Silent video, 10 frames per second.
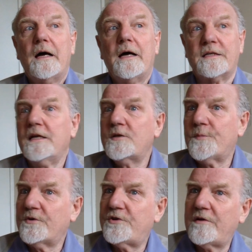It needs
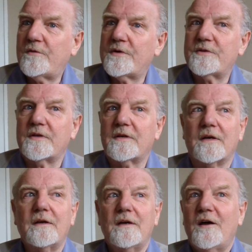more
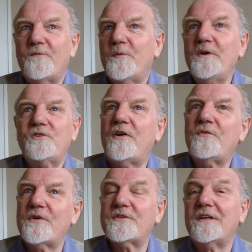generosity. And for me,
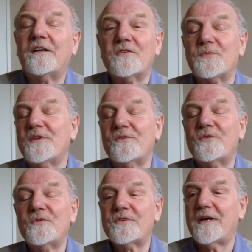generosity goes with
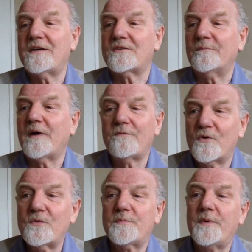enthusiasm. I've
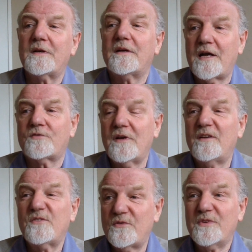always been a natural
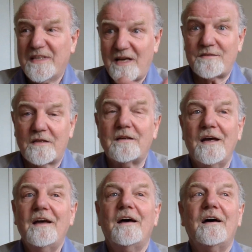enthusiast.
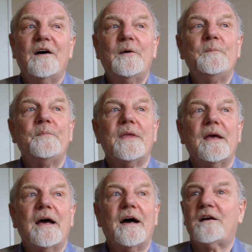
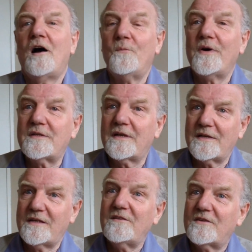I can't wait to
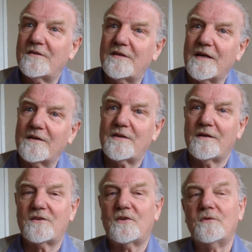get into things
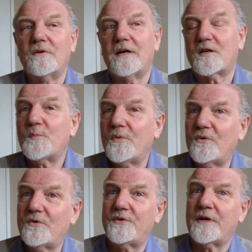and to
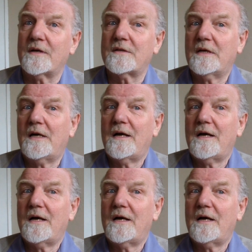explore things.